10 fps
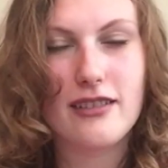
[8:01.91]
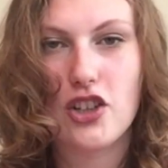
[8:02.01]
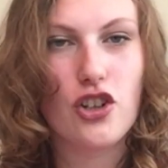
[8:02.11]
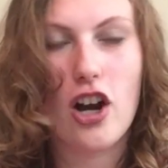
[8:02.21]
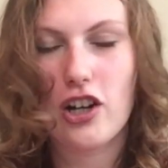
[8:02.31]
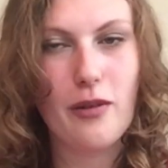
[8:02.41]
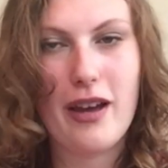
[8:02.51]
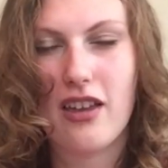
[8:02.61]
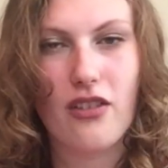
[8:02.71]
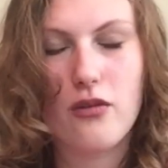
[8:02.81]
You're not going to
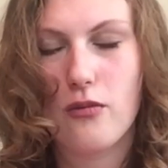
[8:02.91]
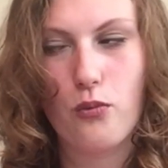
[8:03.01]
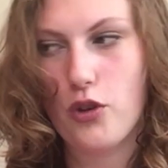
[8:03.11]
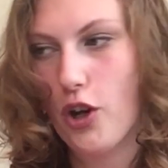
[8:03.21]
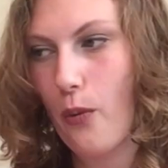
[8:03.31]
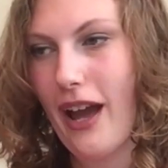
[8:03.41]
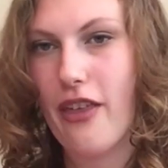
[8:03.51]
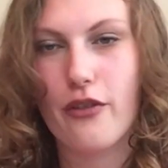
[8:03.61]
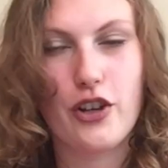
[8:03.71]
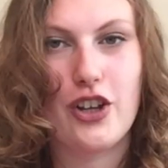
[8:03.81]
make your
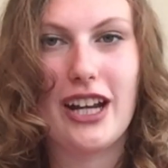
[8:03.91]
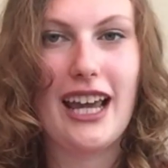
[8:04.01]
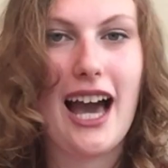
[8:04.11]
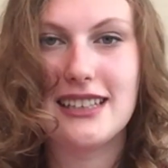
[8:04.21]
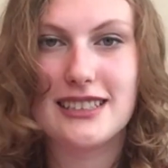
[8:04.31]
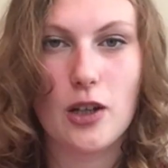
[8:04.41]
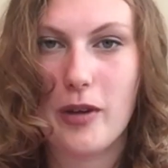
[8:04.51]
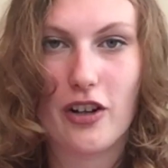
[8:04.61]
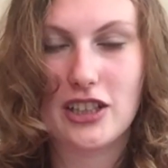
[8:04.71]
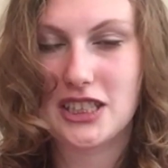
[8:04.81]
way through uni and still
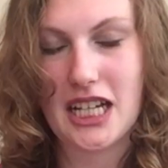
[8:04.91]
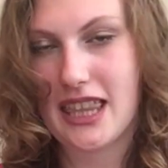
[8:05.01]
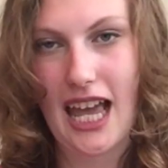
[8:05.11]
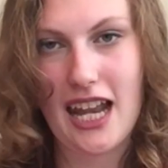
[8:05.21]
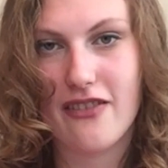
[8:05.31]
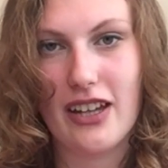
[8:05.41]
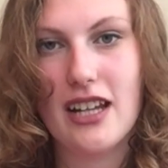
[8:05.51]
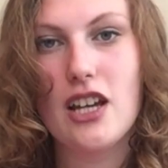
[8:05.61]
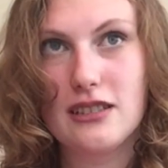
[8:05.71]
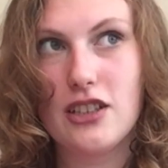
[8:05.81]
be a Christian at the end of it.
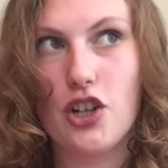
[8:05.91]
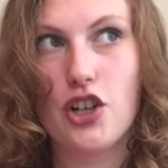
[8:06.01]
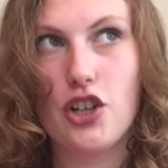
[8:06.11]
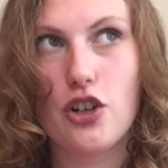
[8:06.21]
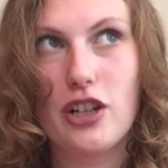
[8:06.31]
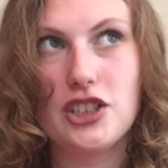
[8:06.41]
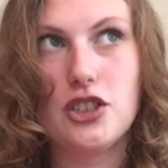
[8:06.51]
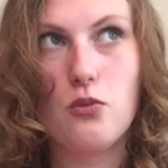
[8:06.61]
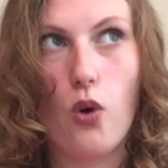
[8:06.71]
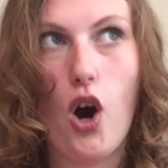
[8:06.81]
Your
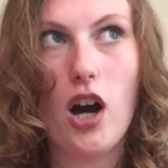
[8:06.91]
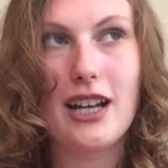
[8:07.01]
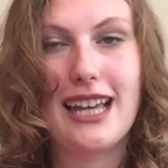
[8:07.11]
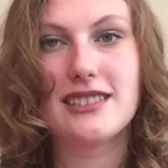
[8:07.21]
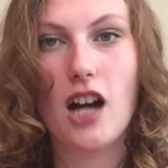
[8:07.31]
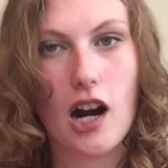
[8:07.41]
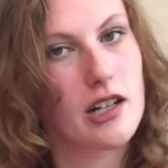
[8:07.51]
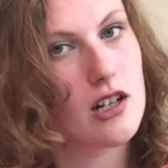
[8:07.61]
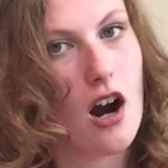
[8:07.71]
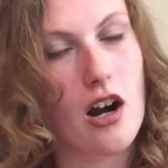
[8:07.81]
Christian walk gets
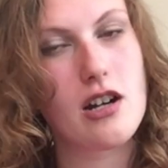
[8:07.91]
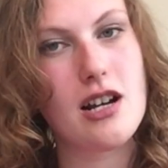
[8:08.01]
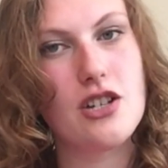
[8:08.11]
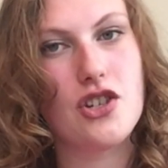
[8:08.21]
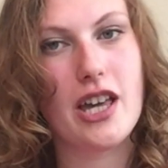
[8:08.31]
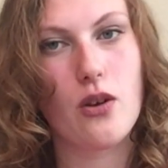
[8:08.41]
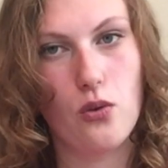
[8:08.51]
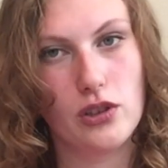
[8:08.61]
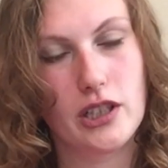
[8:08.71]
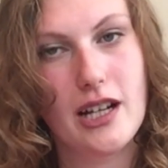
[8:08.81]
harder and harder as you get
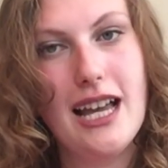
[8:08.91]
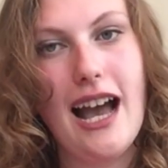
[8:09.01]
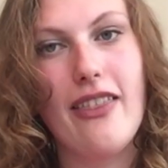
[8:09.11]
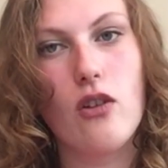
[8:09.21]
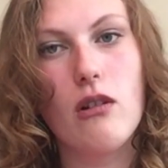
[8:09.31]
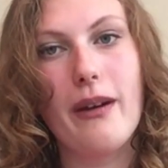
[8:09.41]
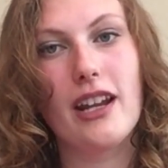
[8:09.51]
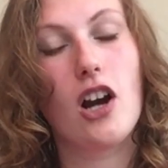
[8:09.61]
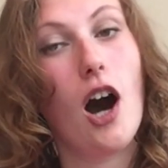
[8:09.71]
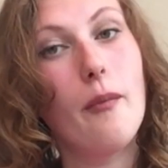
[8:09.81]
older. And the only way
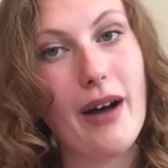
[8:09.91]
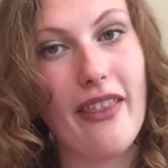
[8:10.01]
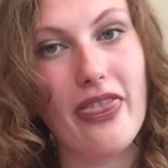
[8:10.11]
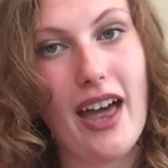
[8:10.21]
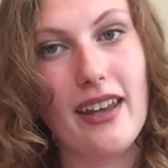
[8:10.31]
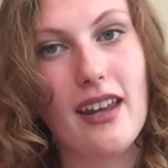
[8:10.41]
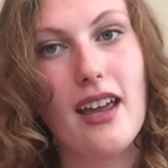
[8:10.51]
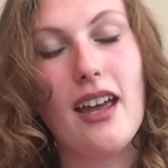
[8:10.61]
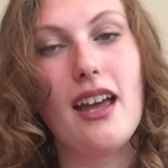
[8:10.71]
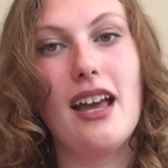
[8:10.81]
to combat that
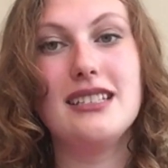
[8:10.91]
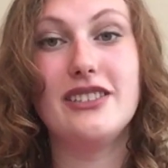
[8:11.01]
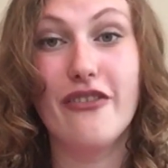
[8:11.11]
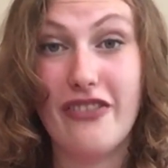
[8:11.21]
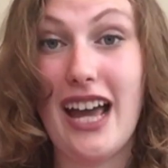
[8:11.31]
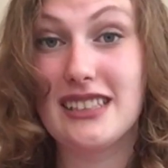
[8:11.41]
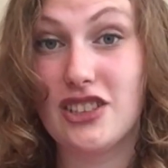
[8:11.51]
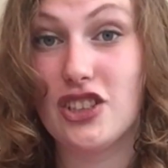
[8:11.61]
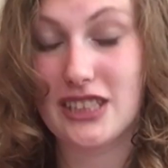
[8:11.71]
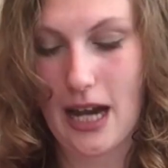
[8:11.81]
is to invest
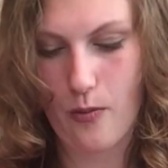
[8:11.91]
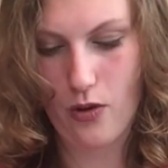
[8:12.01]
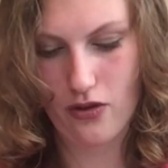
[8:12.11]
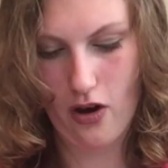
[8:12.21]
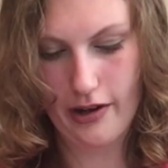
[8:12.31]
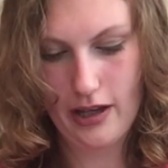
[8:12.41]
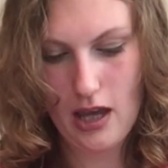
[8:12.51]
in your time with God.